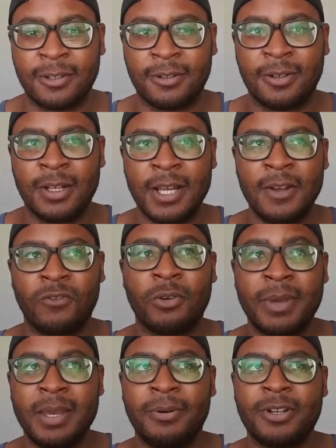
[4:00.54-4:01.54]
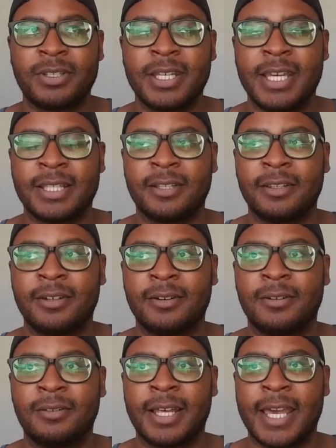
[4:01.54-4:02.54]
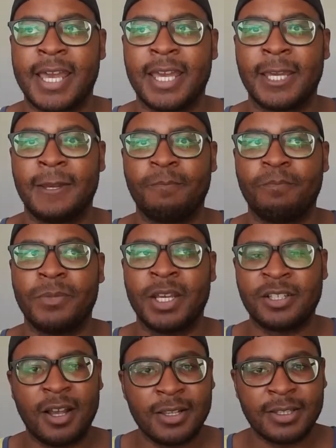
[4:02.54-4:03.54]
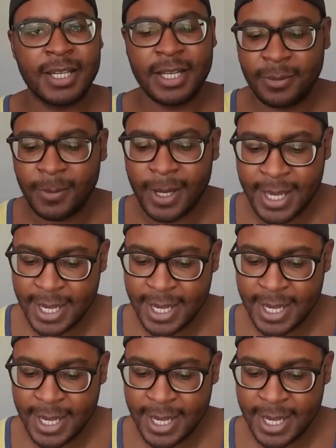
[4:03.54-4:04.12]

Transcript: for me personally, gets a little like exhausting in a way.